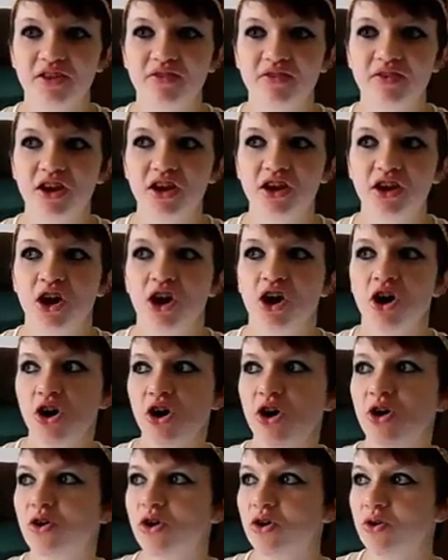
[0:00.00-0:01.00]
I love it.
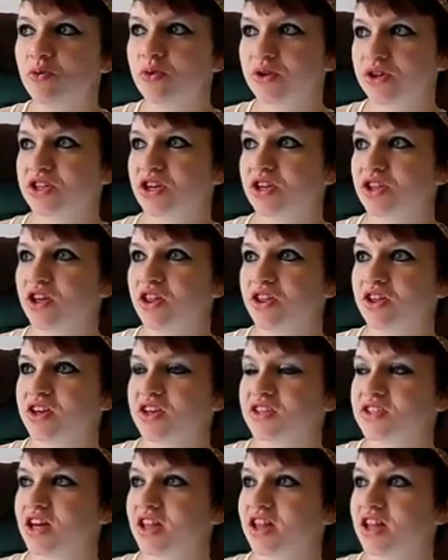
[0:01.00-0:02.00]
Oh, which are the other
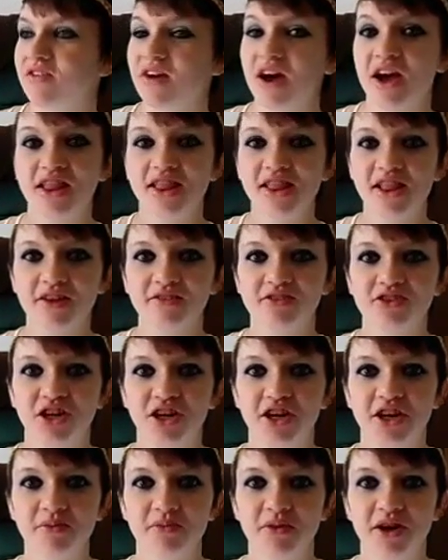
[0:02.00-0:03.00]
things I love? I love
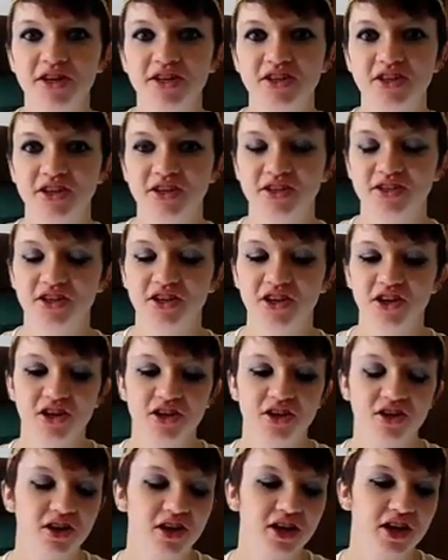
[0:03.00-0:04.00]
training my dogs.
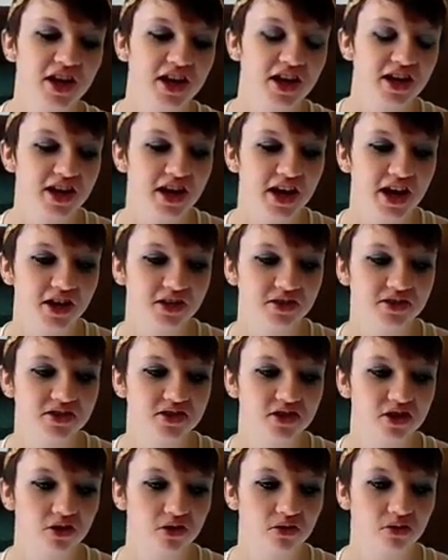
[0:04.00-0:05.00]
I hate
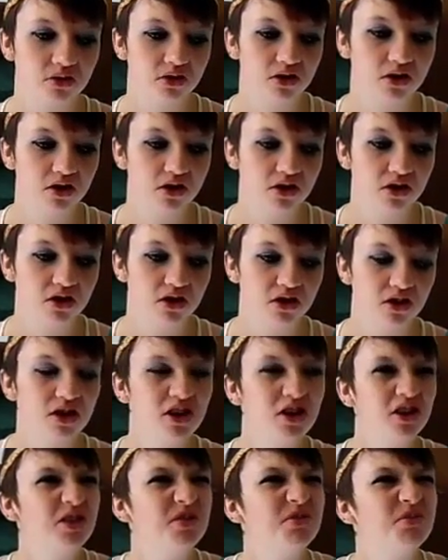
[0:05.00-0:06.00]
cats, though.
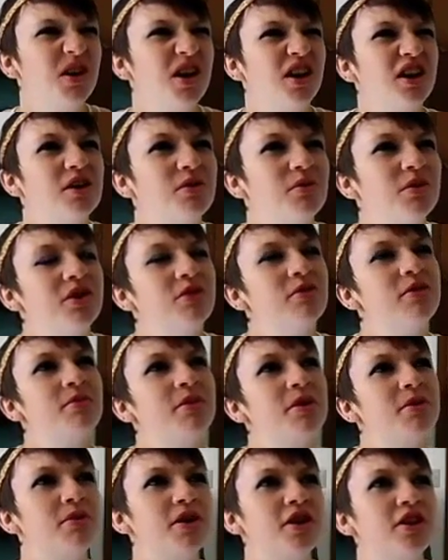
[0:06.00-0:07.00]
Oh, man, I wonder
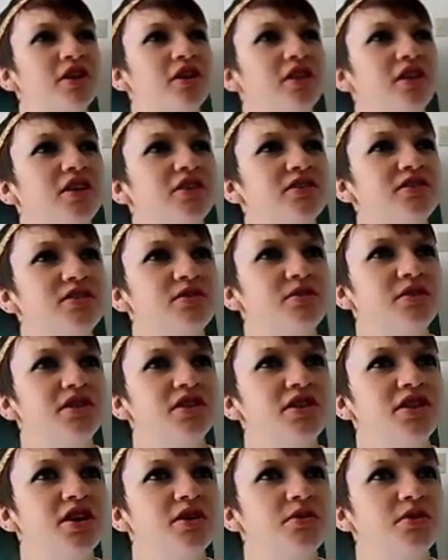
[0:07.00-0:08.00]
what my mother-in-law is
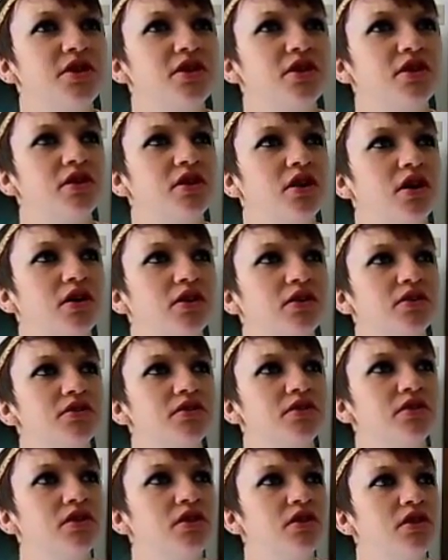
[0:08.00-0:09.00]
doing today with her
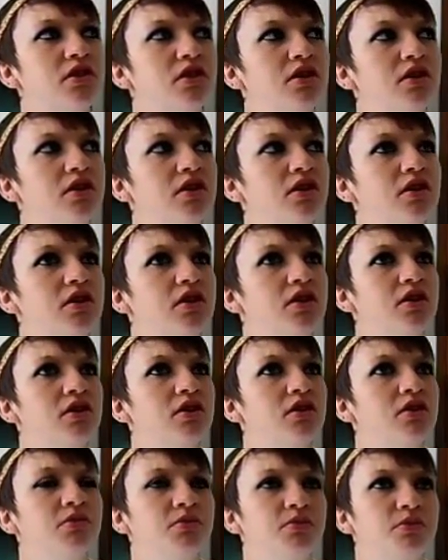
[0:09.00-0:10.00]
dogs.
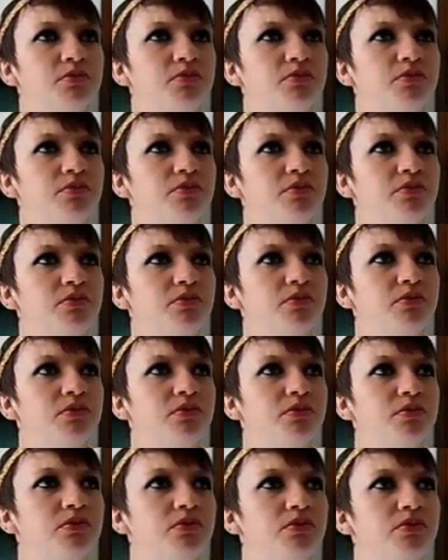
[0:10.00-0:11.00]

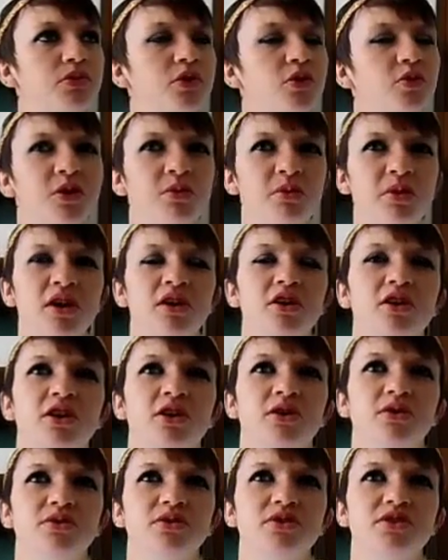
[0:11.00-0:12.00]
What about her
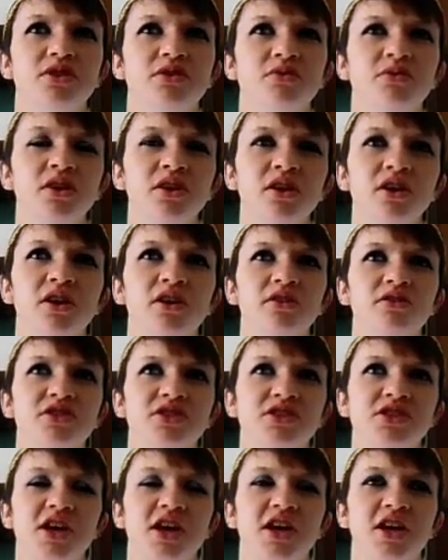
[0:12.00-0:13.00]
goats? I wonder
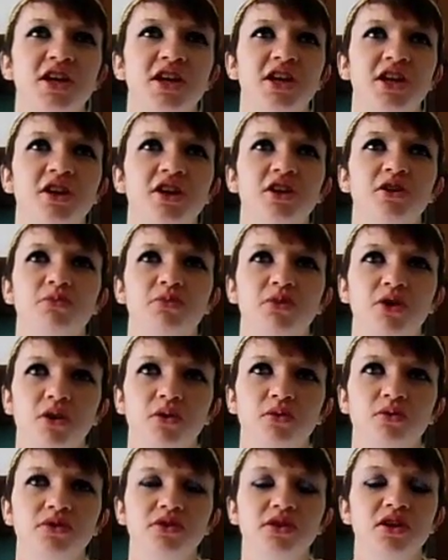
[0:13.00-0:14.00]
if she's had any new
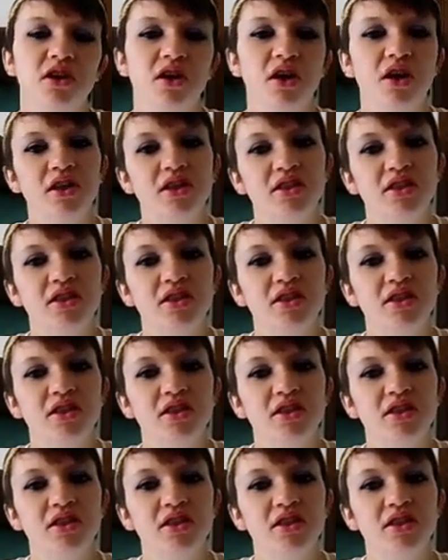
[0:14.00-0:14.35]
goats.